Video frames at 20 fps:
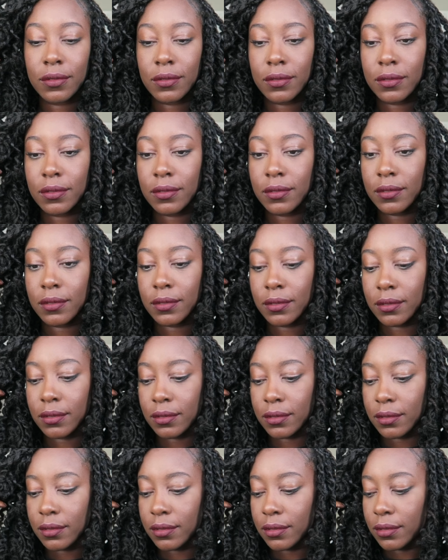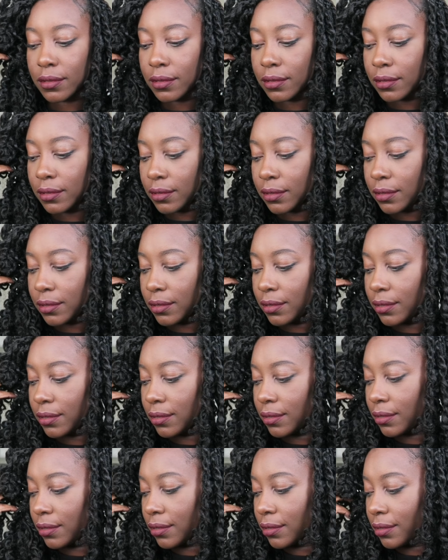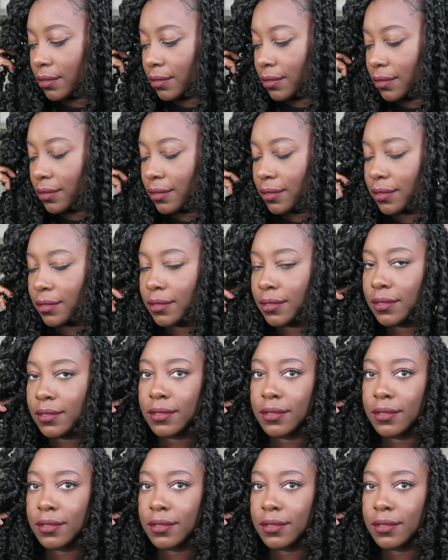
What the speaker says: [no speech]